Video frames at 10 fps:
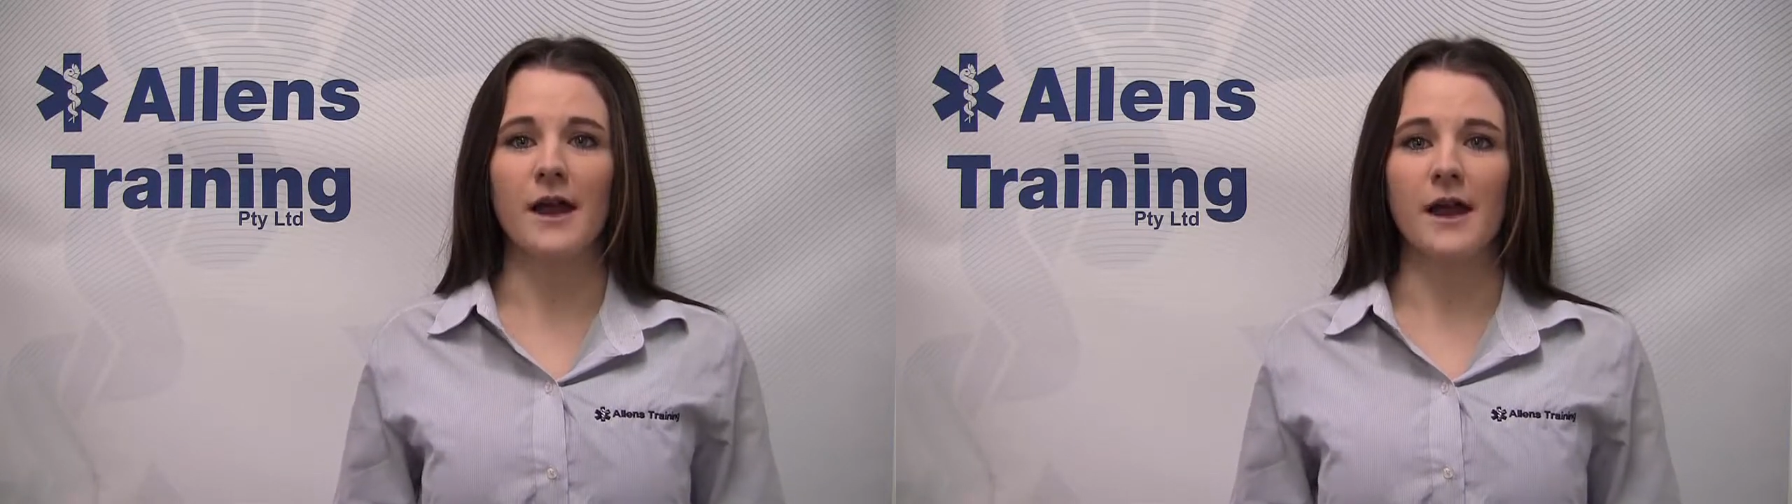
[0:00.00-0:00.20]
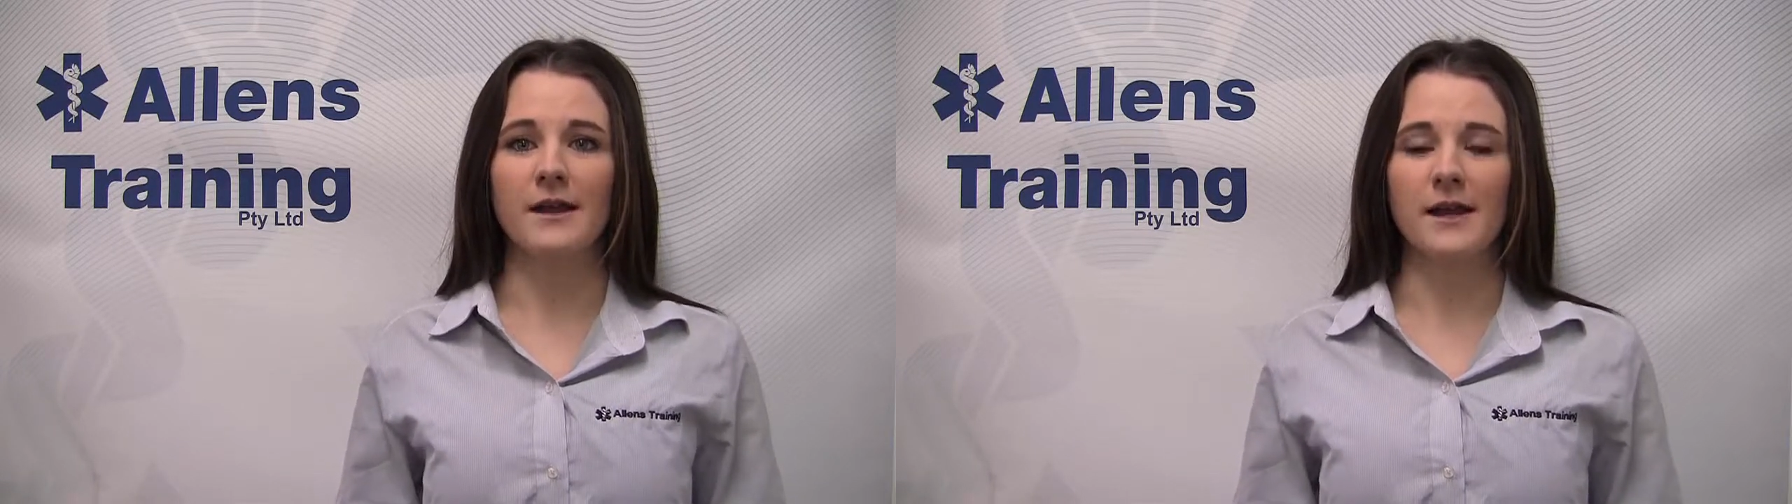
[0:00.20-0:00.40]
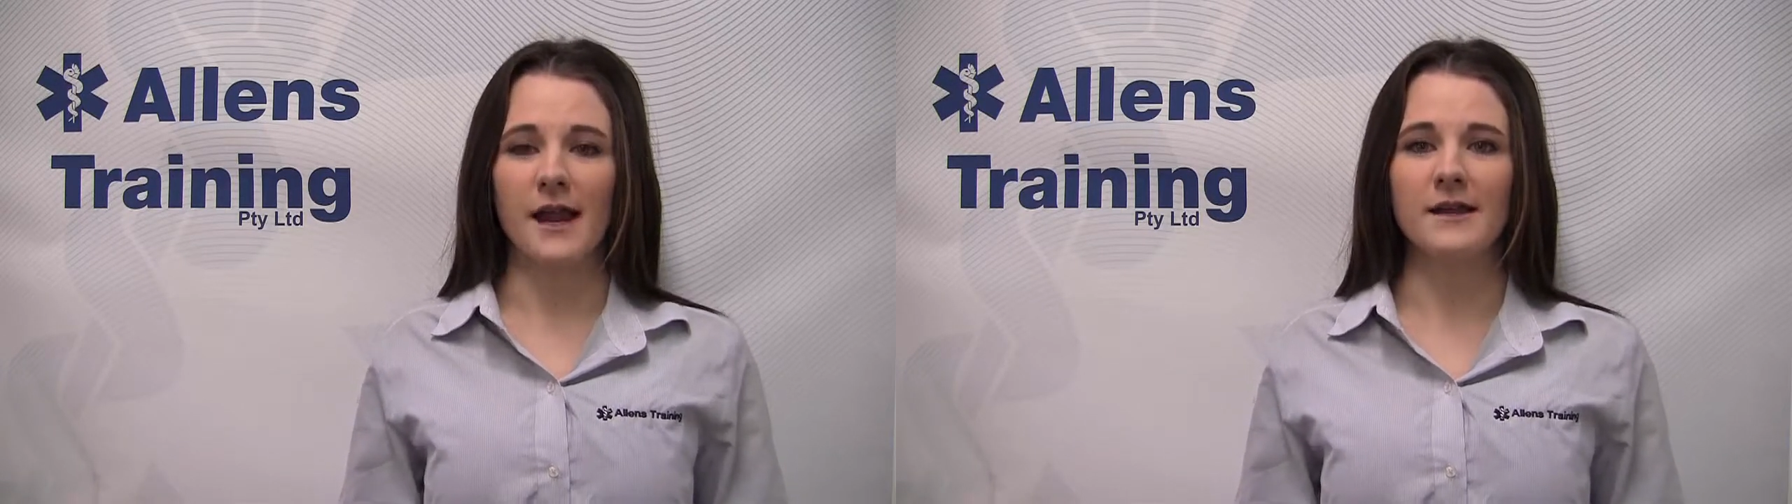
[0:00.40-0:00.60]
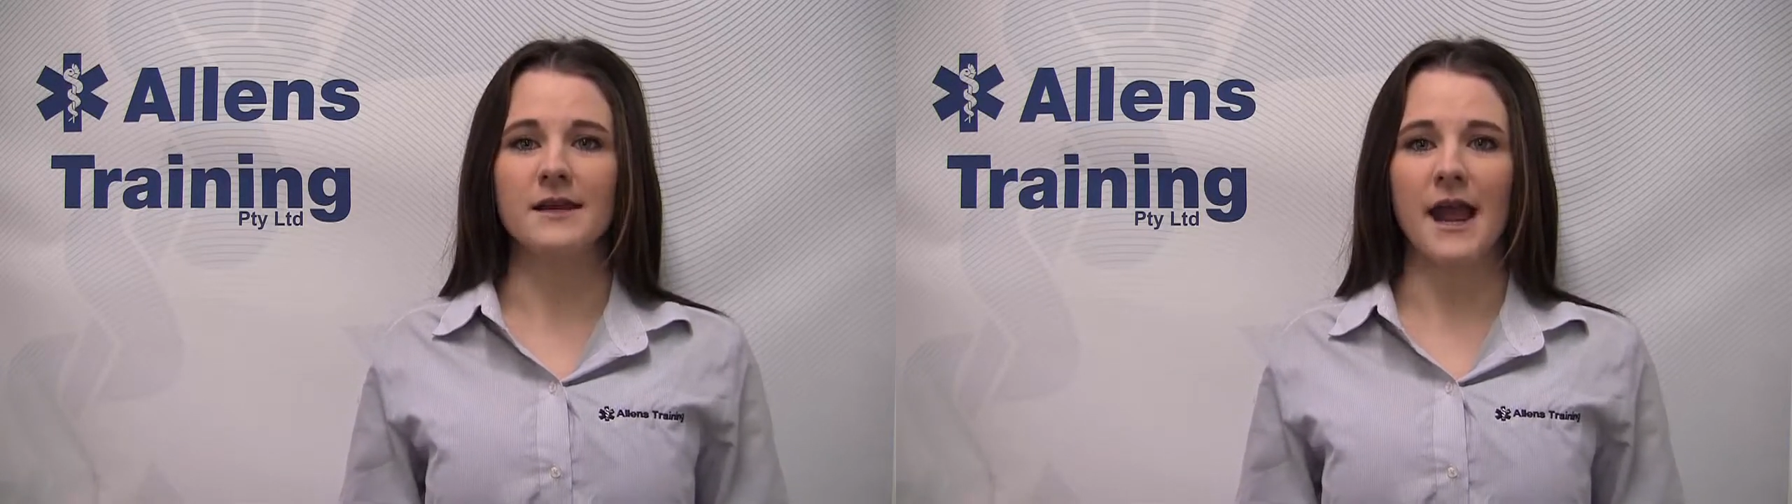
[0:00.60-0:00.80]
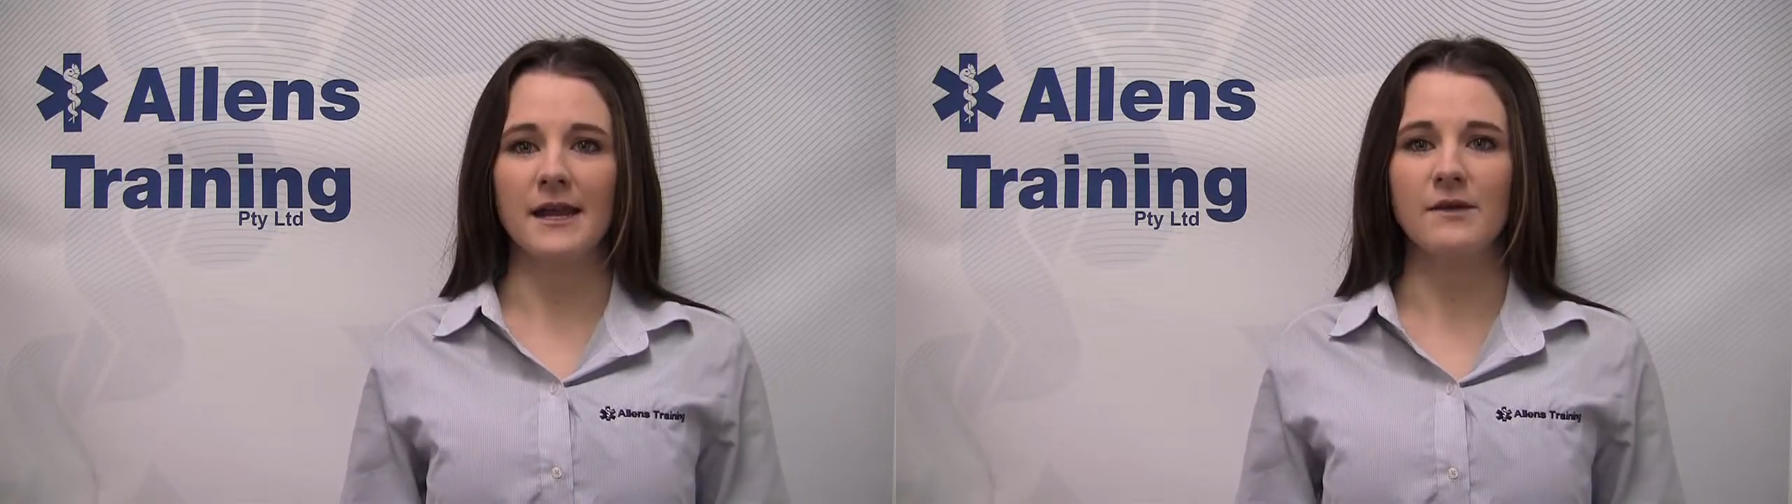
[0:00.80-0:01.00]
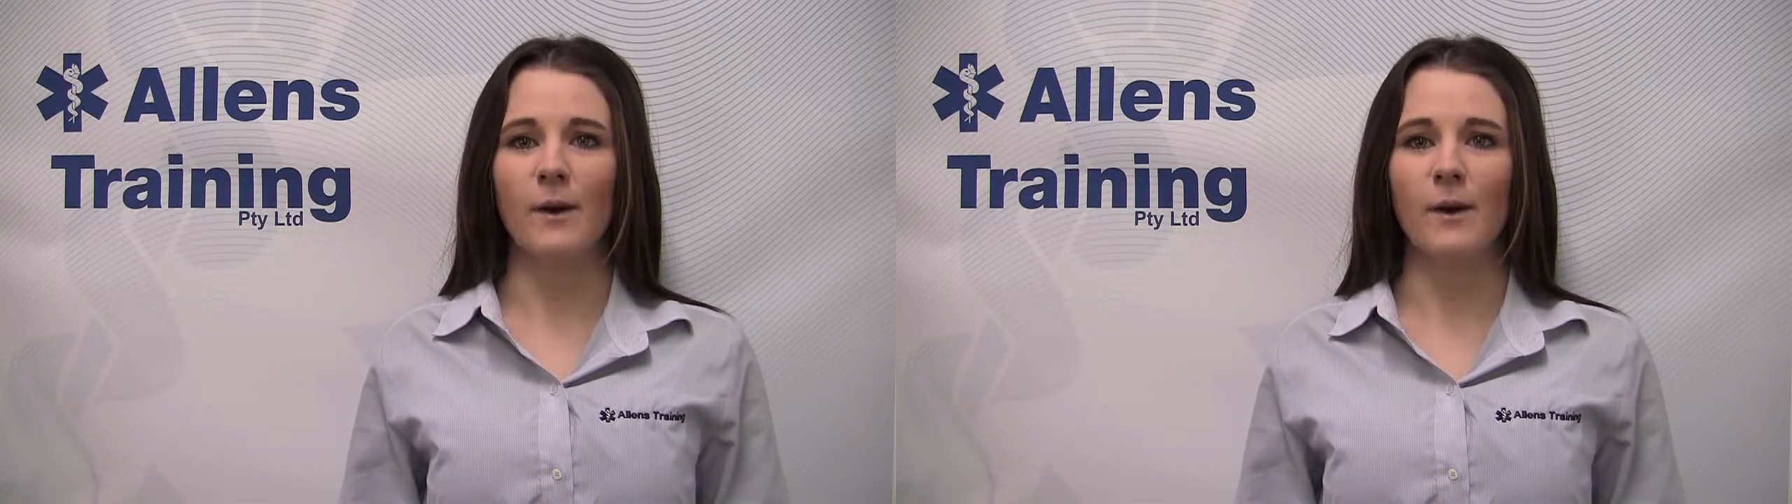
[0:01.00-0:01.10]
and in any